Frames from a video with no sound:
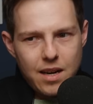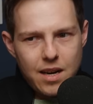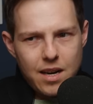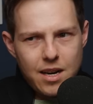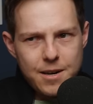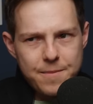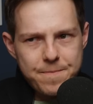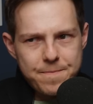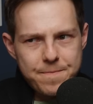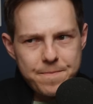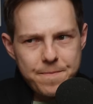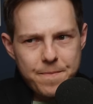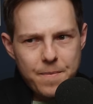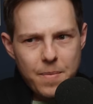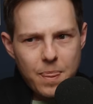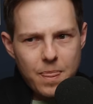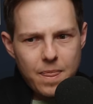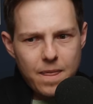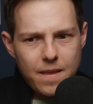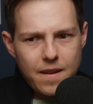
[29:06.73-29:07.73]
Um.
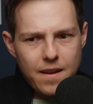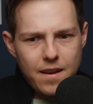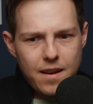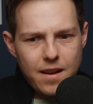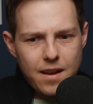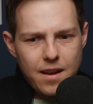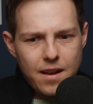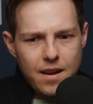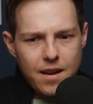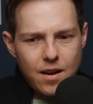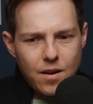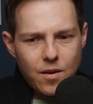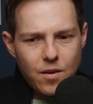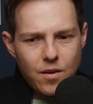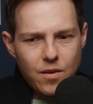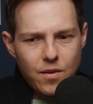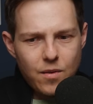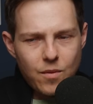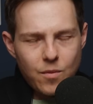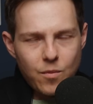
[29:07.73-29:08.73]

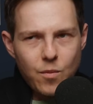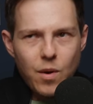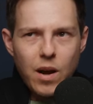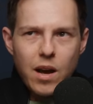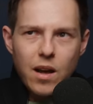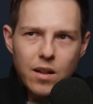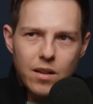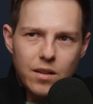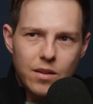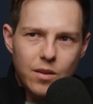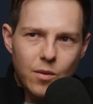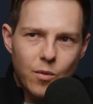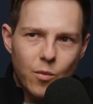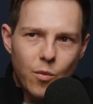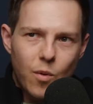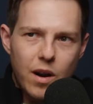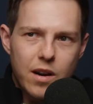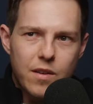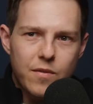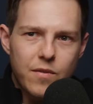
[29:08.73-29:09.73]
Well,
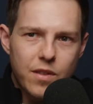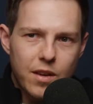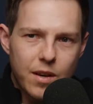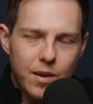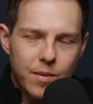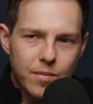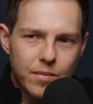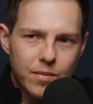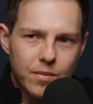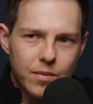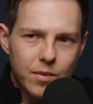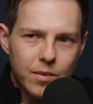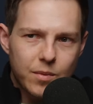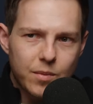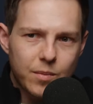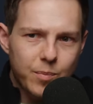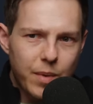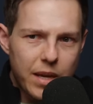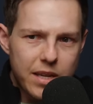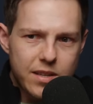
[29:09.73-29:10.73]
one of them.
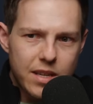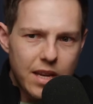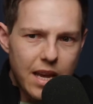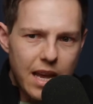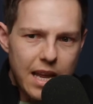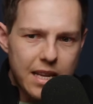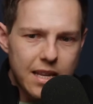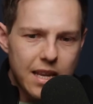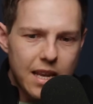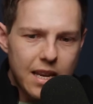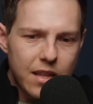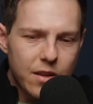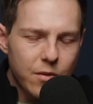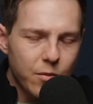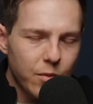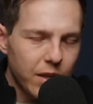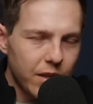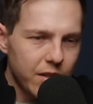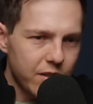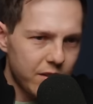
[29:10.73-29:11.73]
Well, basically, any
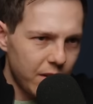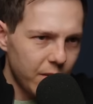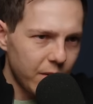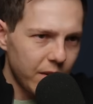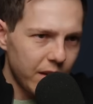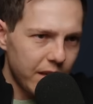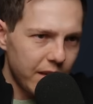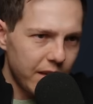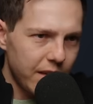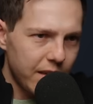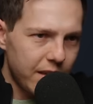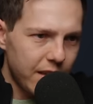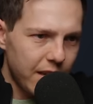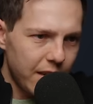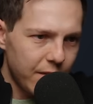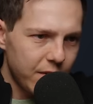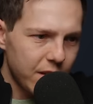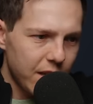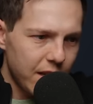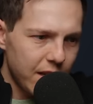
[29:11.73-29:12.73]
anything real estate related
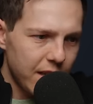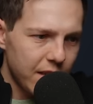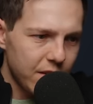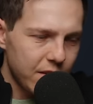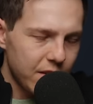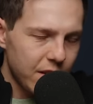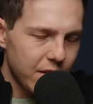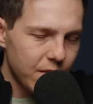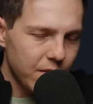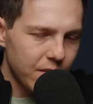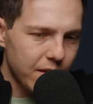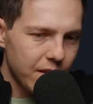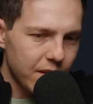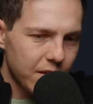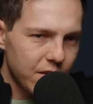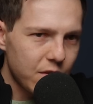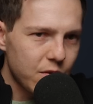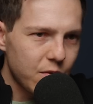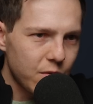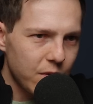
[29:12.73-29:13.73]
that I've done has done
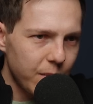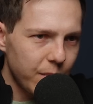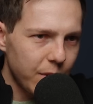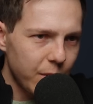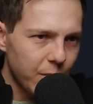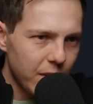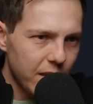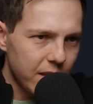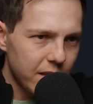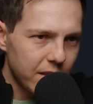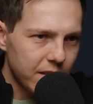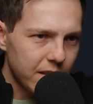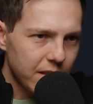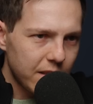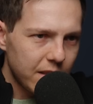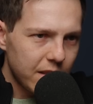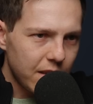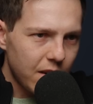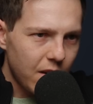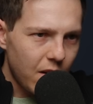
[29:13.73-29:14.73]
extremely well.
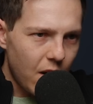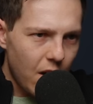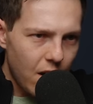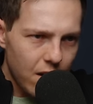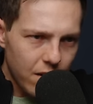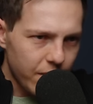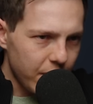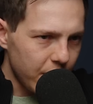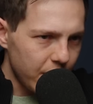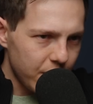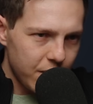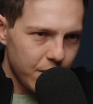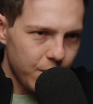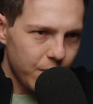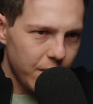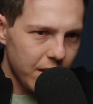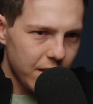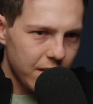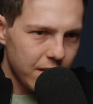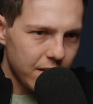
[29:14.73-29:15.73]
All of those have
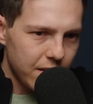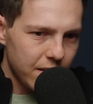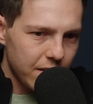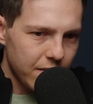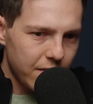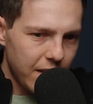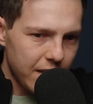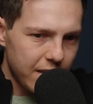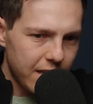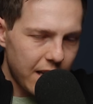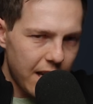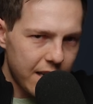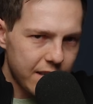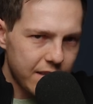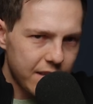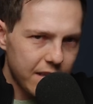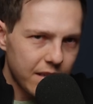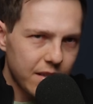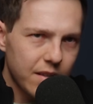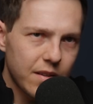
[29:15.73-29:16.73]
been
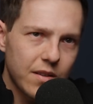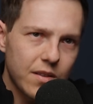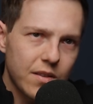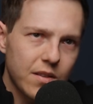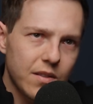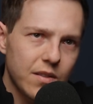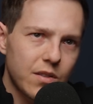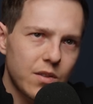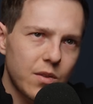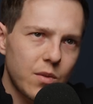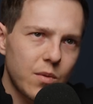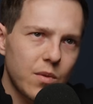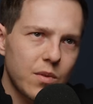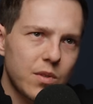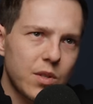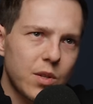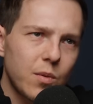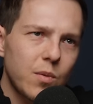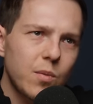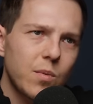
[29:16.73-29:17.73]
fantastic. Two
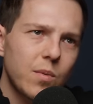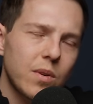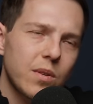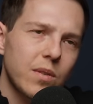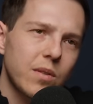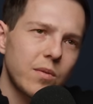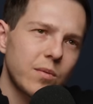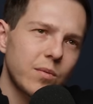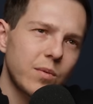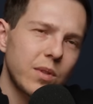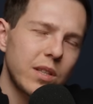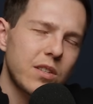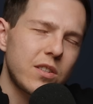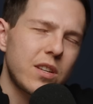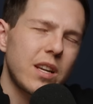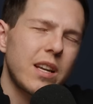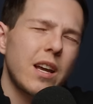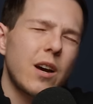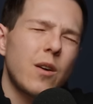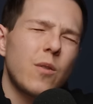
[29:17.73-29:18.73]
two really
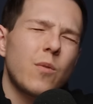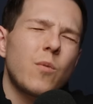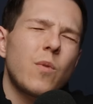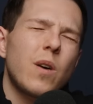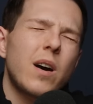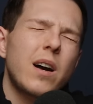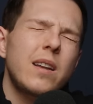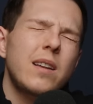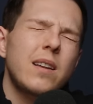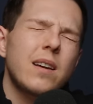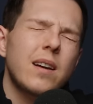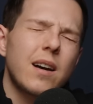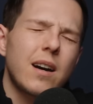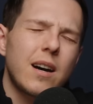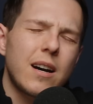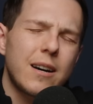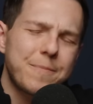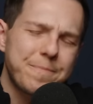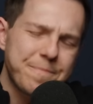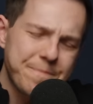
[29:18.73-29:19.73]
stand out. One
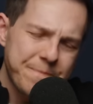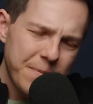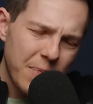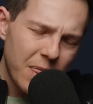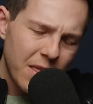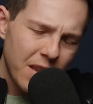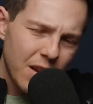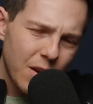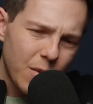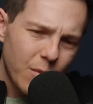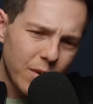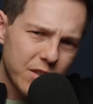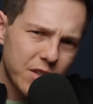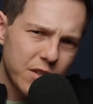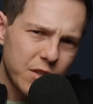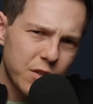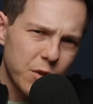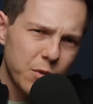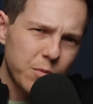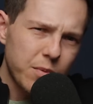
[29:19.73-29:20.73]
um, one is
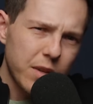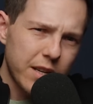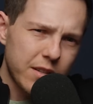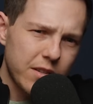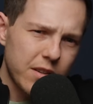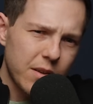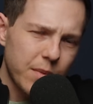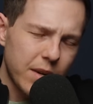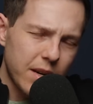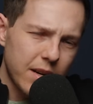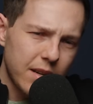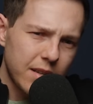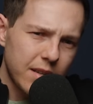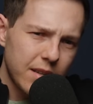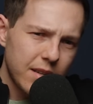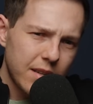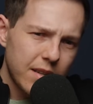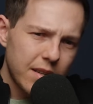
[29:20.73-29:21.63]
a duplex I bought.